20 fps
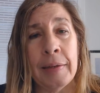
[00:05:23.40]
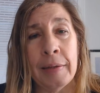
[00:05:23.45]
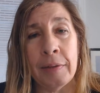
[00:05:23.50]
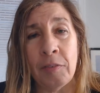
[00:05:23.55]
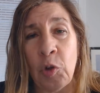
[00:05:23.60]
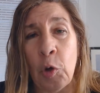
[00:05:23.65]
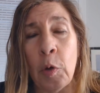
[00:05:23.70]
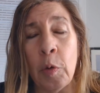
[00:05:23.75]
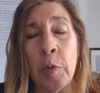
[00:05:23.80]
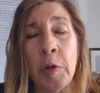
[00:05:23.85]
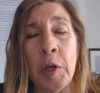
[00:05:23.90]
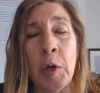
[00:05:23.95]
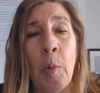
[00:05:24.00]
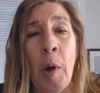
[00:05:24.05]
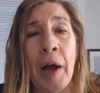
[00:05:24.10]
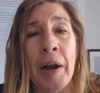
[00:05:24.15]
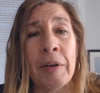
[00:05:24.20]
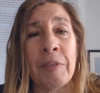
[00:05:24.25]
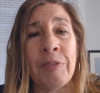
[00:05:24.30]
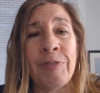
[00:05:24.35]
Do you
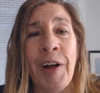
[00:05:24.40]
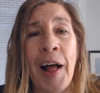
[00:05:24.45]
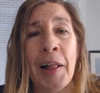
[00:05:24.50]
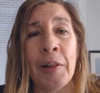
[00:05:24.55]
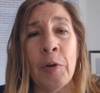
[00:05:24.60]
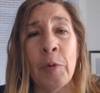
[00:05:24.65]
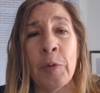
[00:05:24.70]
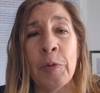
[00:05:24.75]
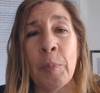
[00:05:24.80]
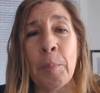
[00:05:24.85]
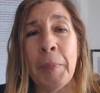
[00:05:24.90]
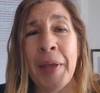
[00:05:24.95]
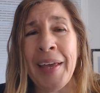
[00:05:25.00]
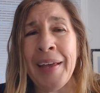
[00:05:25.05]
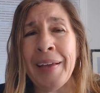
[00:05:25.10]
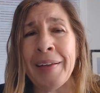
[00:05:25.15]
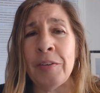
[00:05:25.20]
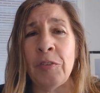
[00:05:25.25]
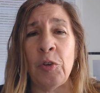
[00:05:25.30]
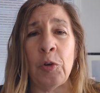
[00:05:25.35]
want to follow the
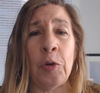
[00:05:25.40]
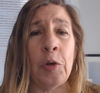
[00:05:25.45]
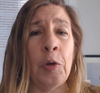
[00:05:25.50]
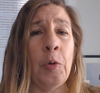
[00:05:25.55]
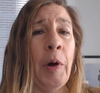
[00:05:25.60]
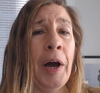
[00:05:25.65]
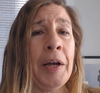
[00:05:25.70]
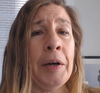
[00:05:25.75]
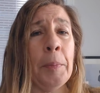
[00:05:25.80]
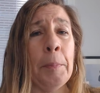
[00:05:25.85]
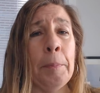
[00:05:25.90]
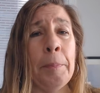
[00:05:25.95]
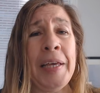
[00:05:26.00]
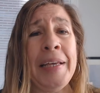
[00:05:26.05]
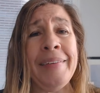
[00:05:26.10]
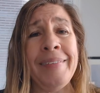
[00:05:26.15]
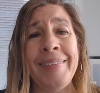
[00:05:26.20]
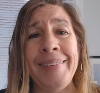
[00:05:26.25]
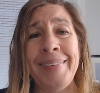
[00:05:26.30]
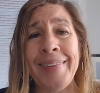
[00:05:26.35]
man? Do you want to
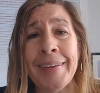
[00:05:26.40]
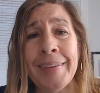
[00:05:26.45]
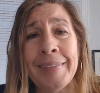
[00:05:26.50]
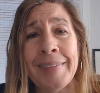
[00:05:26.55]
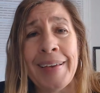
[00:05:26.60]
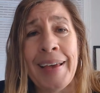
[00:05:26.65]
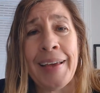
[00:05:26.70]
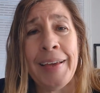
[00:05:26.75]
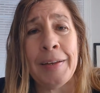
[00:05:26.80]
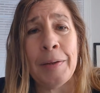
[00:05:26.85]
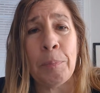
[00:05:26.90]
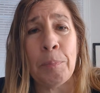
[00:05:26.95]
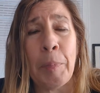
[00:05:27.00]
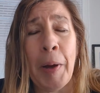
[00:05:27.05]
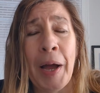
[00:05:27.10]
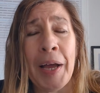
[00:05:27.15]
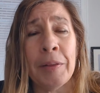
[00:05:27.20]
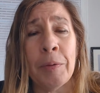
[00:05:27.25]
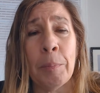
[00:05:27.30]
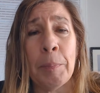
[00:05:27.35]
be dictated
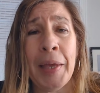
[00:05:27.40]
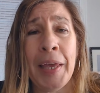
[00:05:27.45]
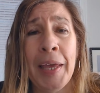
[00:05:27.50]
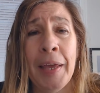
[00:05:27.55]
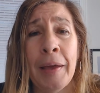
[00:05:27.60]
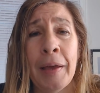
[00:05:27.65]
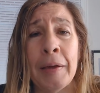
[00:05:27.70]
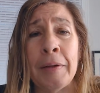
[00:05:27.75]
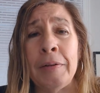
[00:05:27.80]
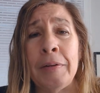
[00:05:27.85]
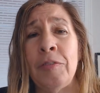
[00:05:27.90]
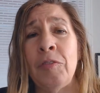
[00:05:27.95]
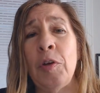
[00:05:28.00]
by the man?